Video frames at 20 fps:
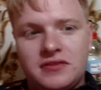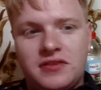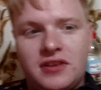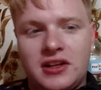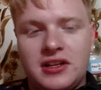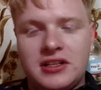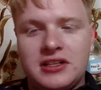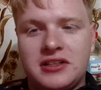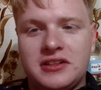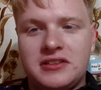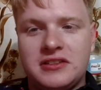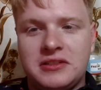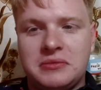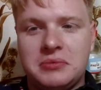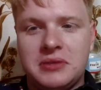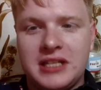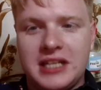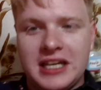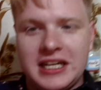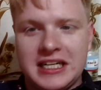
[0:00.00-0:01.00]
finally going to
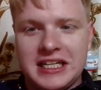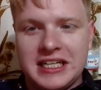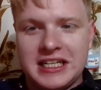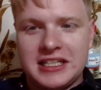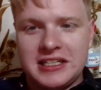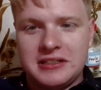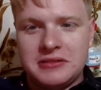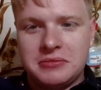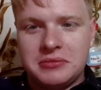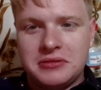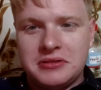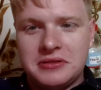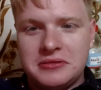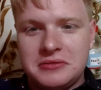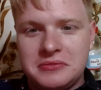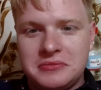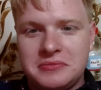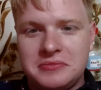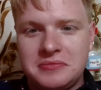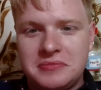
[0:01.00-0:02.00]
be getting help
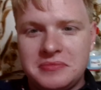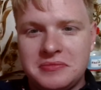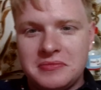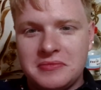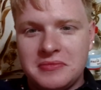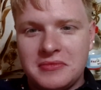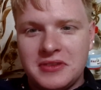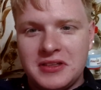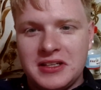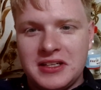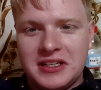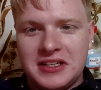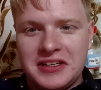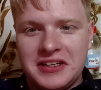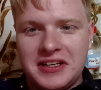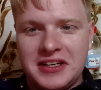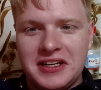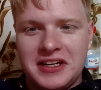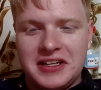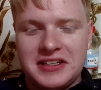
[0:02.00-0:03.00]

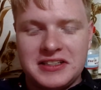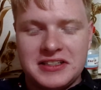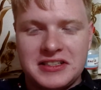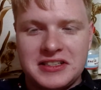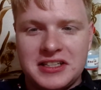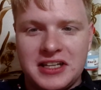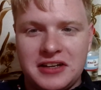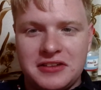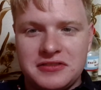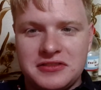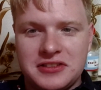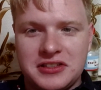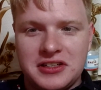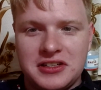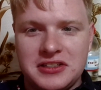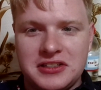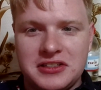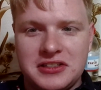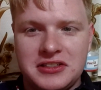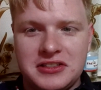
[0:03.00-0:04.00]
and stuff.
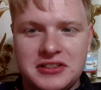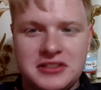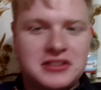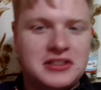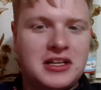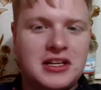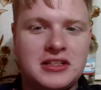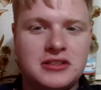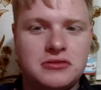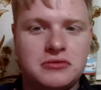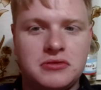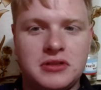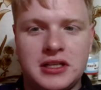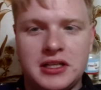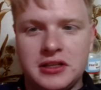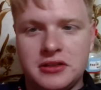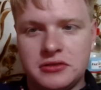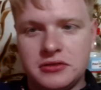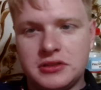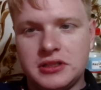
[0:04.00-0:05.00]
So that's
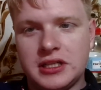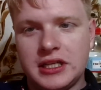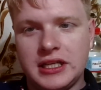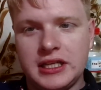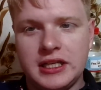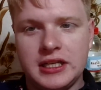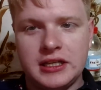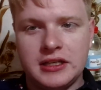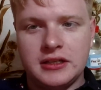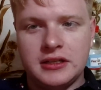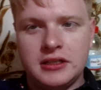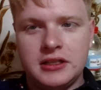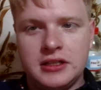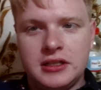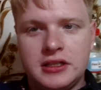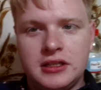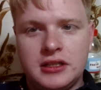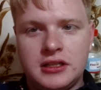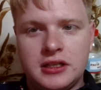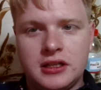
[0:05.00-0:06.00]
really good to hear
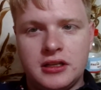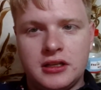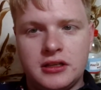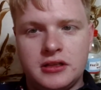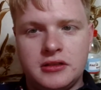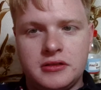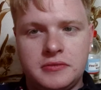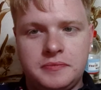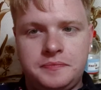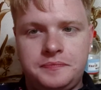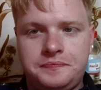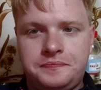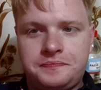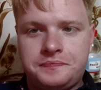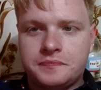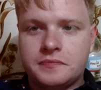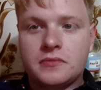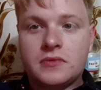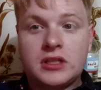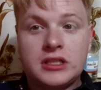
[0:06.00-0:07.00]
that
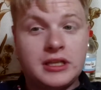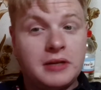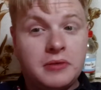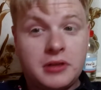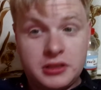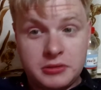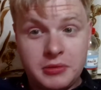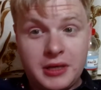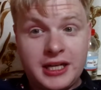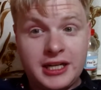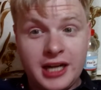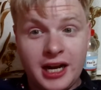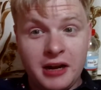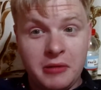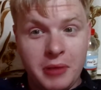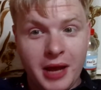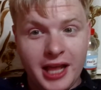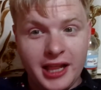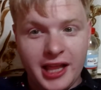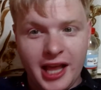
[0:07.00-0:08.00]
something's being done
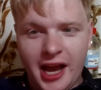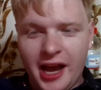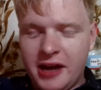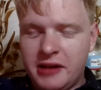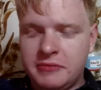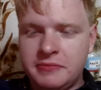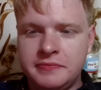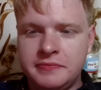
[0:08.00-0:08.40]
about that.